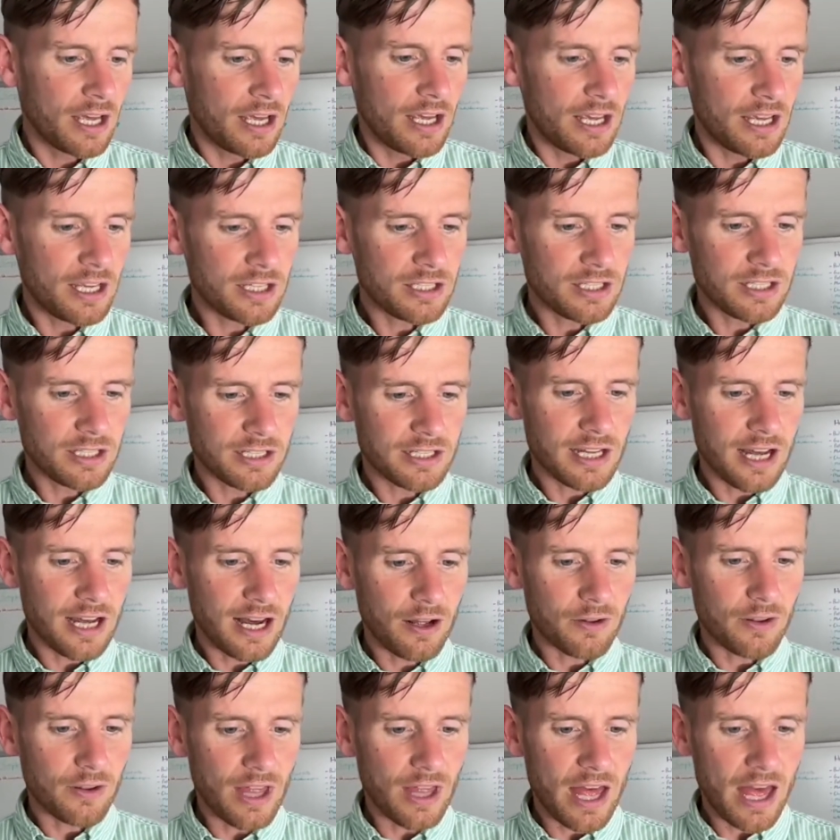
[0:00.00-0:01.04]
Itching
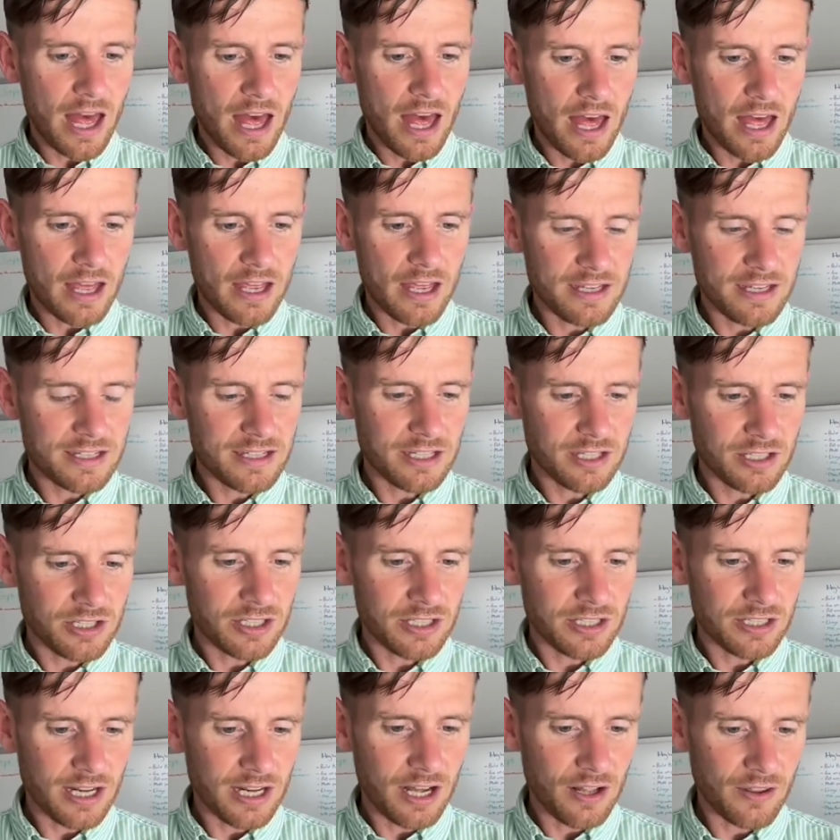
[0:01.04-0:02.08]
down there, is
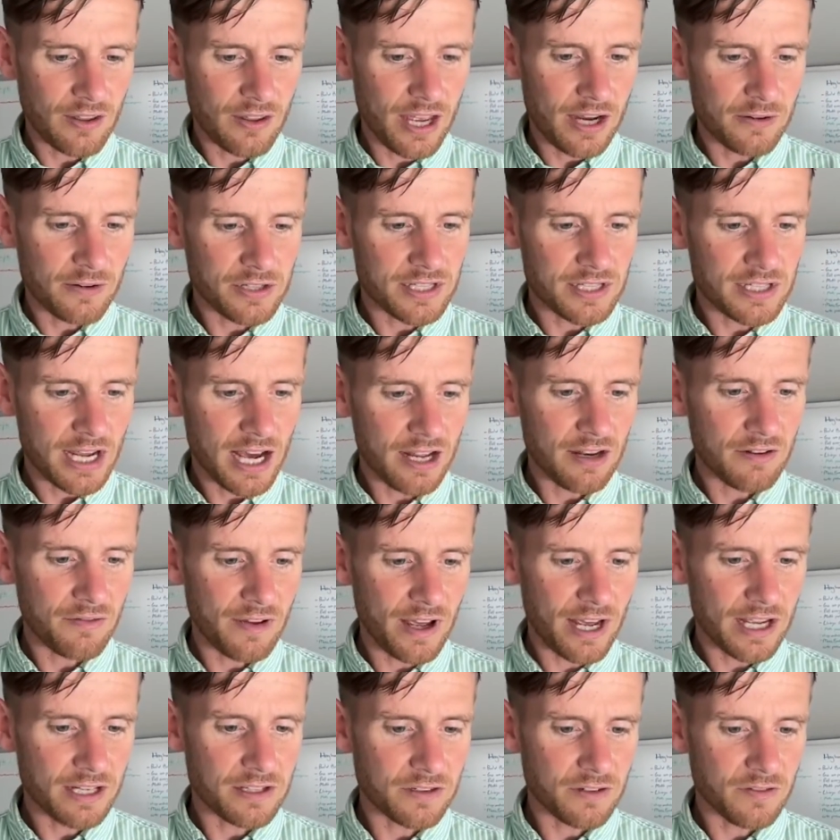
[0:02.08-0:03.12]
itching down there a side
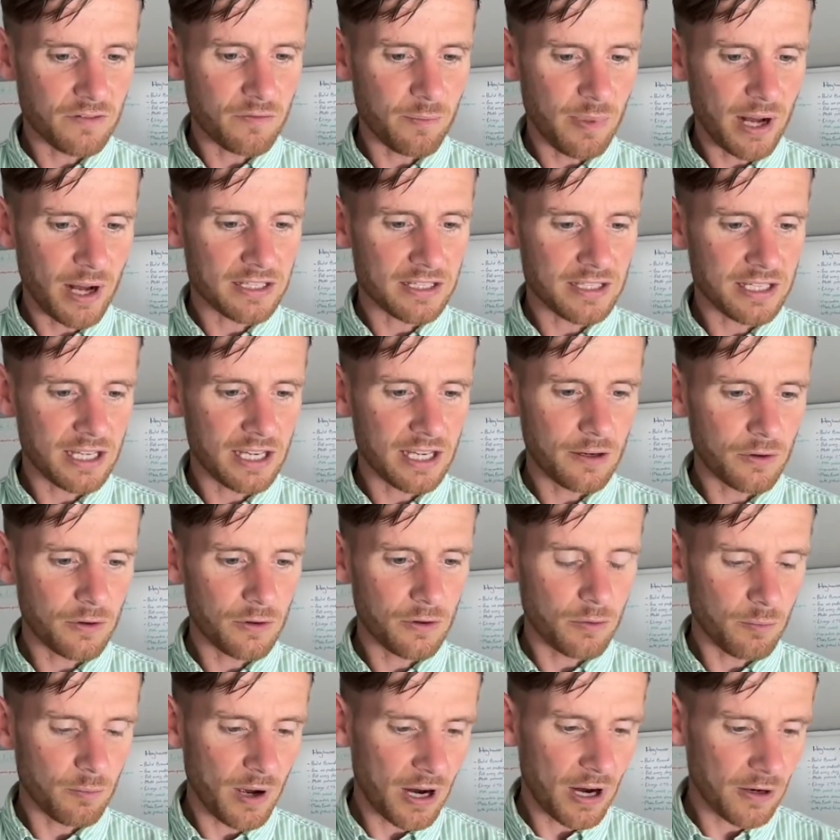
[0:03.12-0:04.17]
effect of bacteria
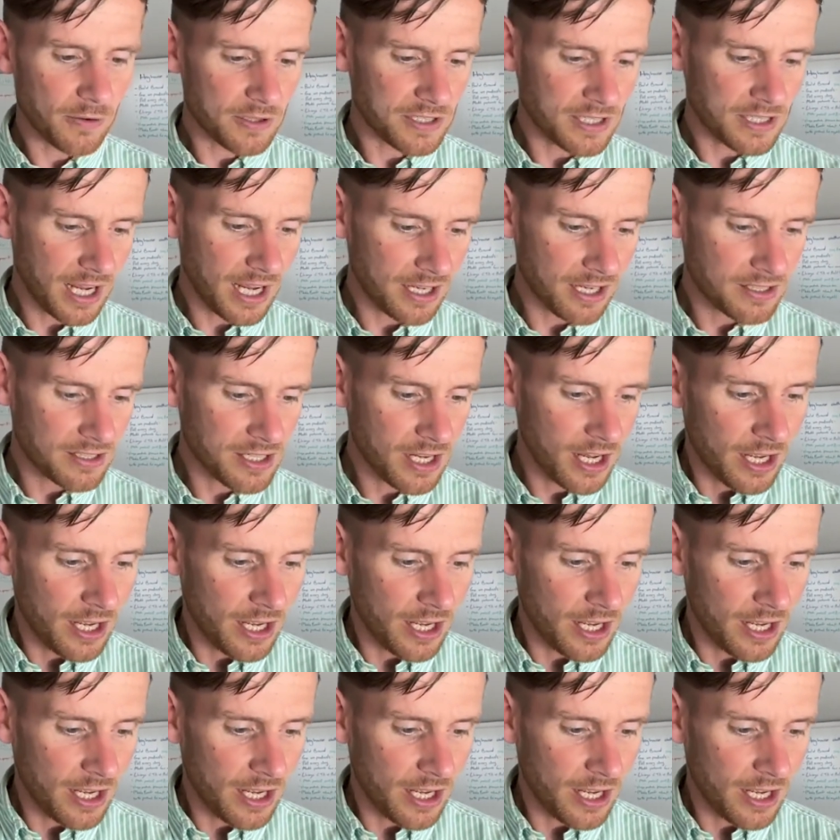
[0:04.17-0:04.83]
and parasites?